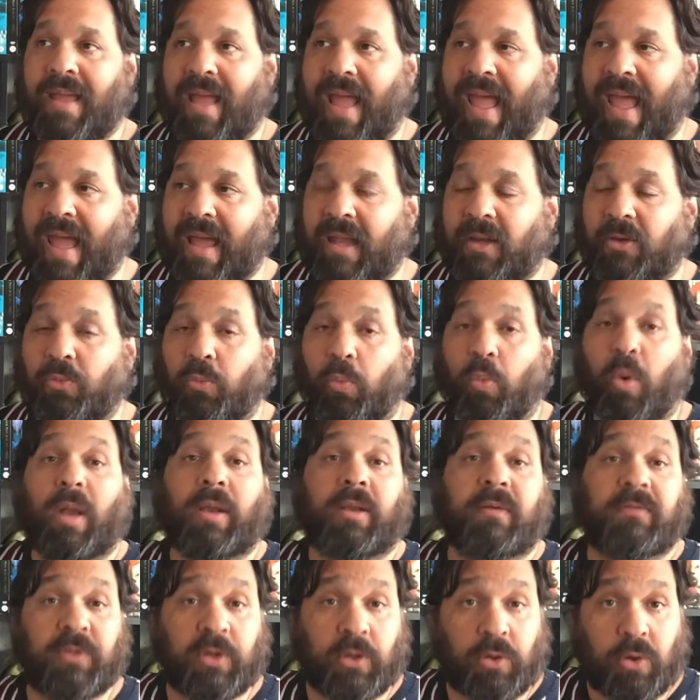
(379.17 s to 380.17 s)
And one
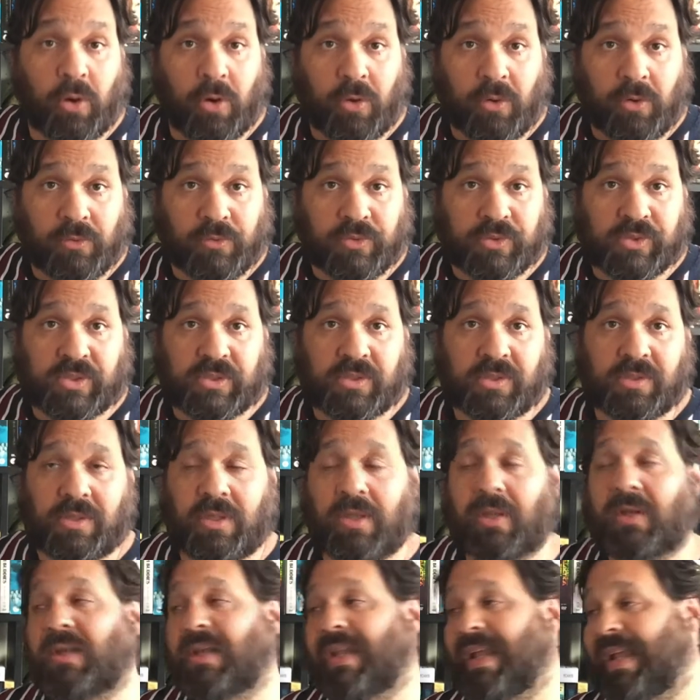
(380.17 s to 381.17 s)
of the goals,
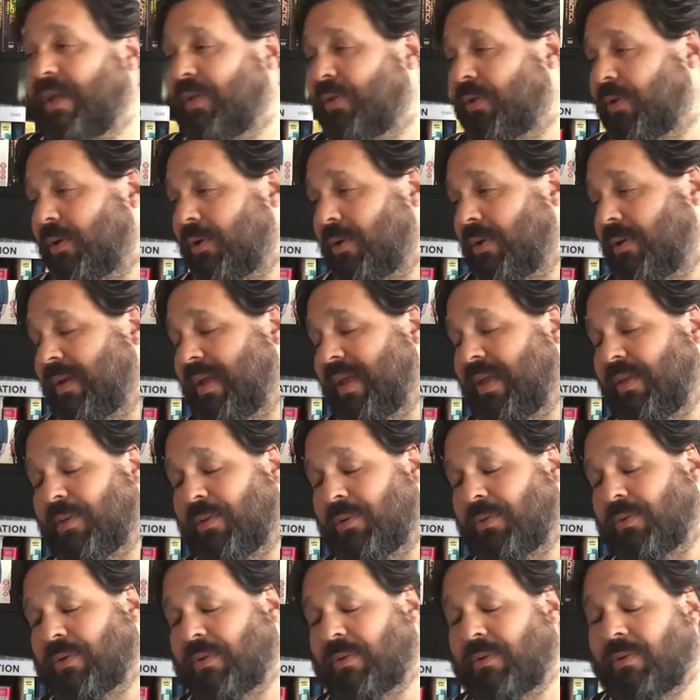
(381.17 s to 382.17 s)
you can either
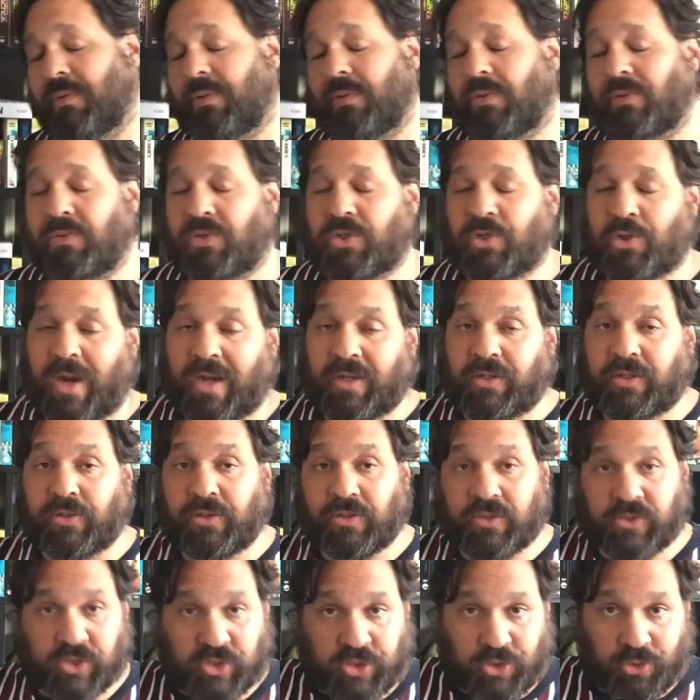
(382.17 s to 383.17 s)
try to
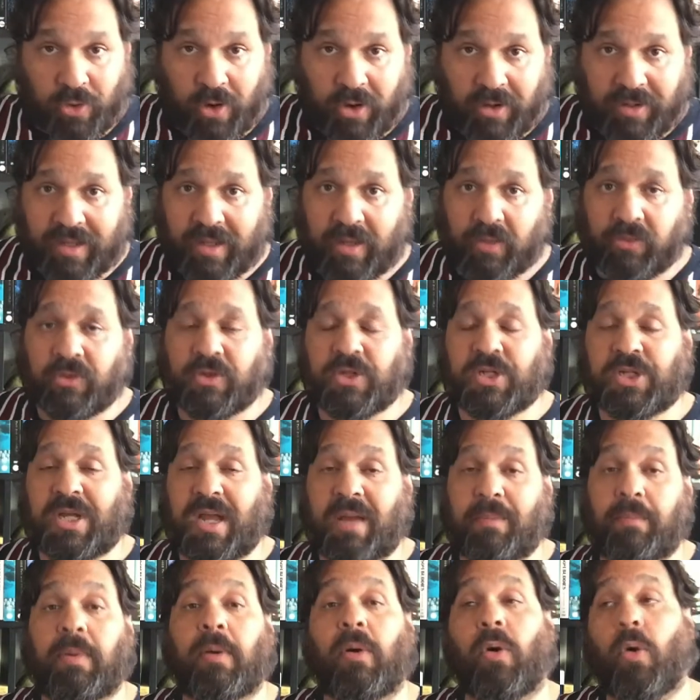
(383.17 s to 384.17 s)
destroy the other
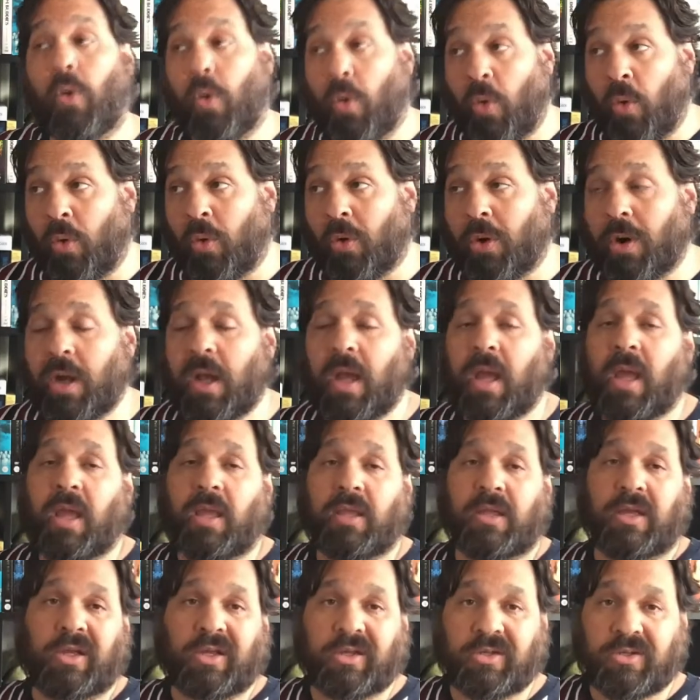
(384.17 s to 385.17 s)
ship, or
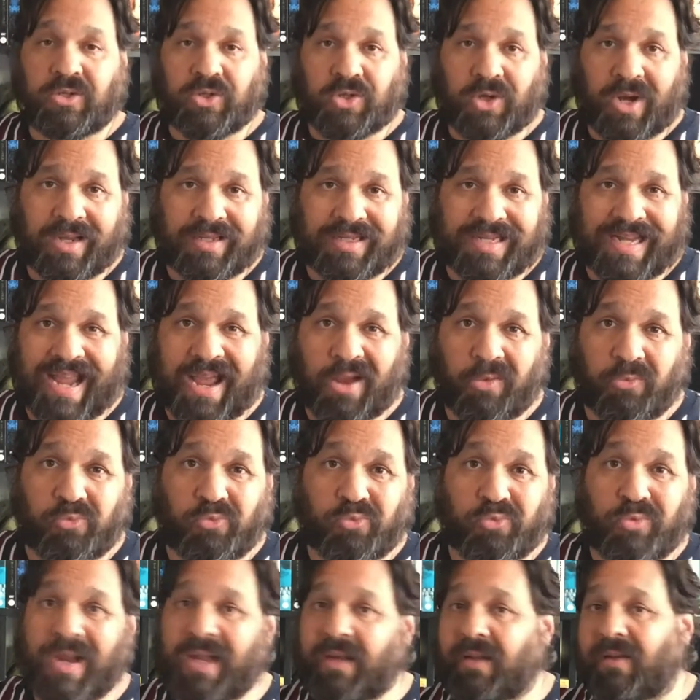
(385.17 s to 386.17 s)
you can try to get
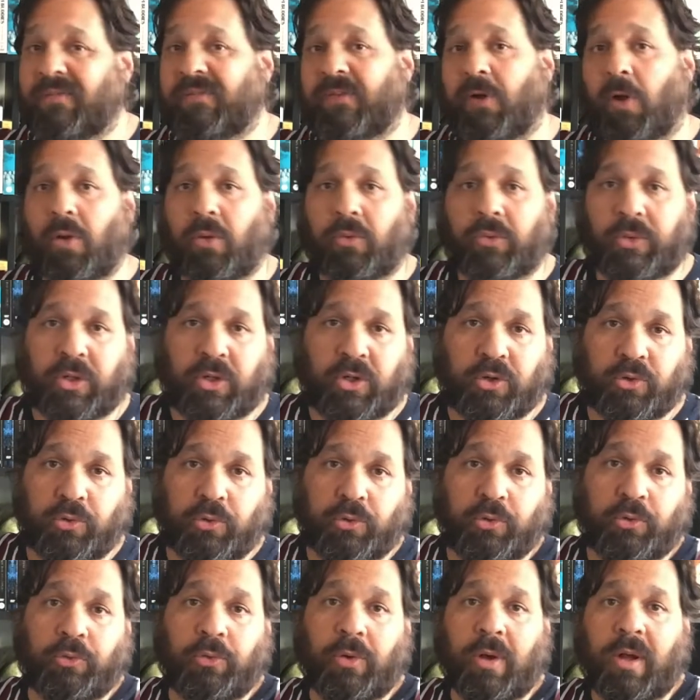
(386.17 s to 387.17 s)
rid of all the
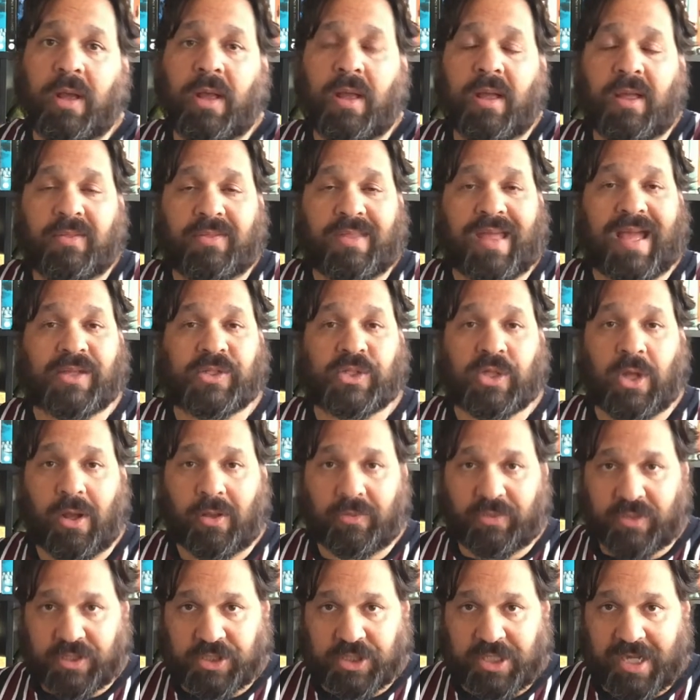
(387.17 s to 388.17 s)
crew that's
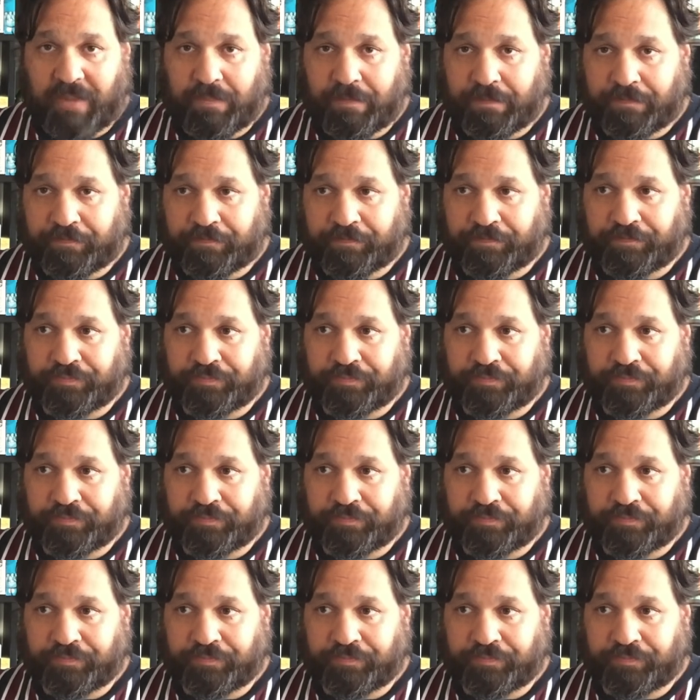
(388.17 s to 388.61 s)
on the ship.